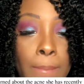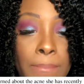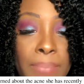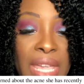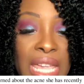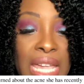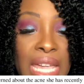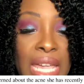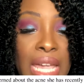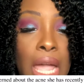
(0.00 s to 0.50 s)

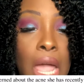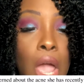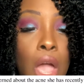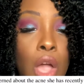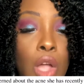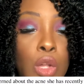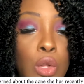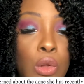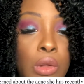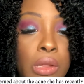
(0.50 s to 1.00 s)
B,
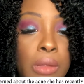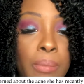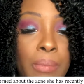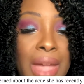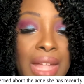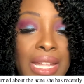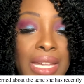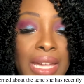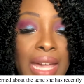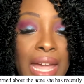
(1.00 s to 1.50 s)
use
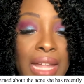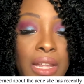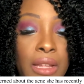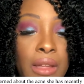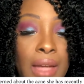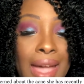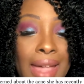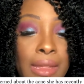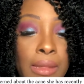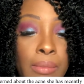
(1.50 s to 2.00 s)
medicated
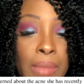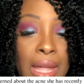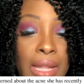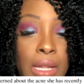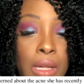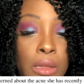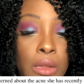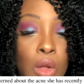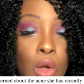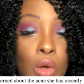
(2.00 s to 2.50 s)

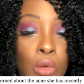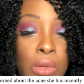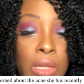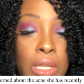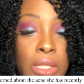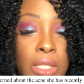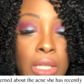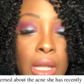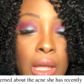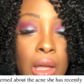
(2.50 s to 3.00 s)
cosmetics
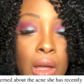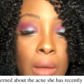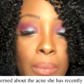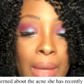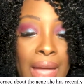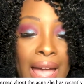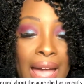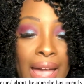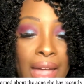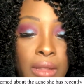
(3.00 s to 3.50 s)
only to help
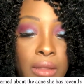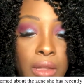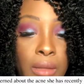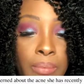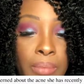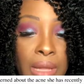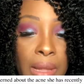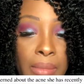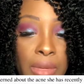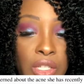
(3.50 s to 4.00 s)
hide the
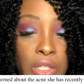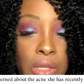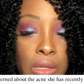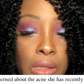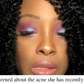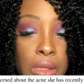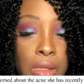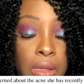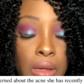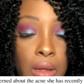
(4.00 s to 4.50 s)

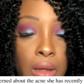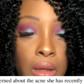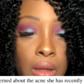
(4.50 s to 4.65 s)
blemishes.